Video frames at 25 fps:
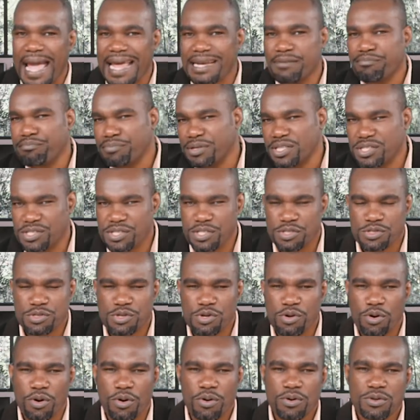and
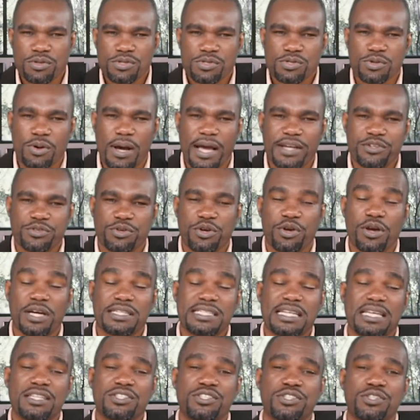business law. So I draw your
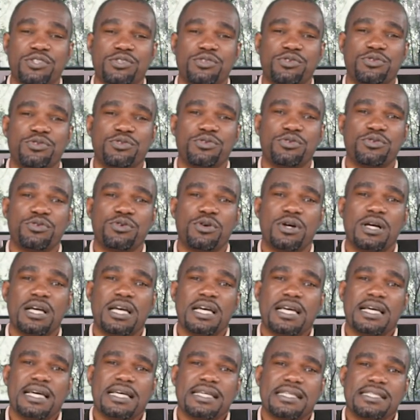attention to
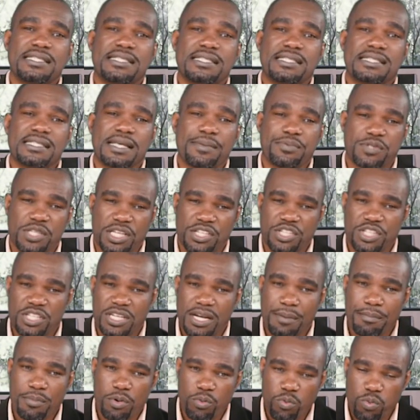
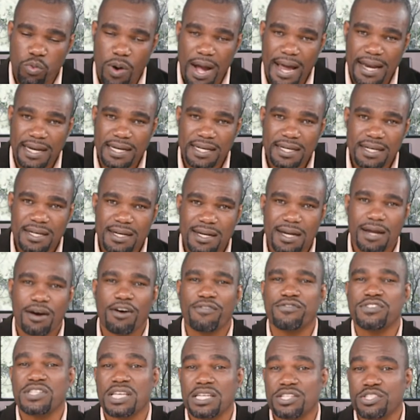subsection number one
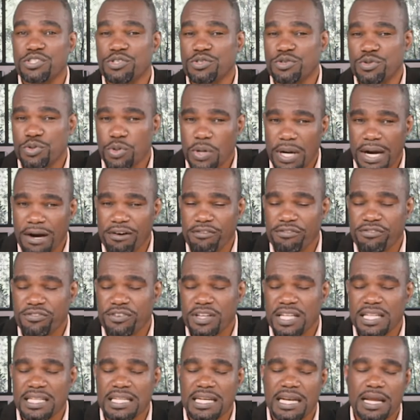of section
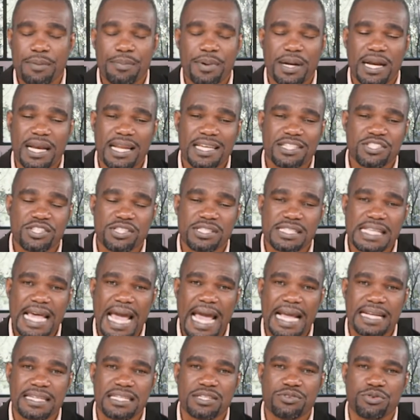12 in the Labor Relations
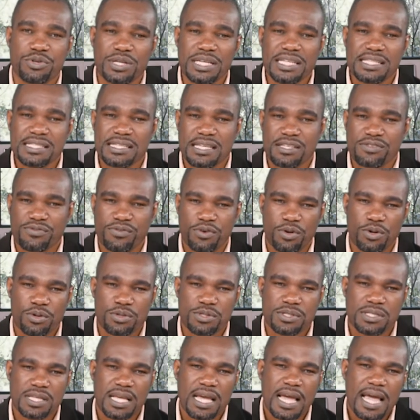Act. It reads as
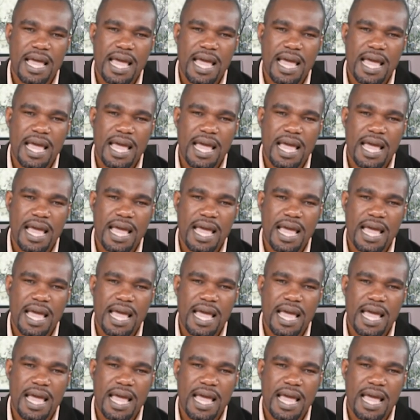follows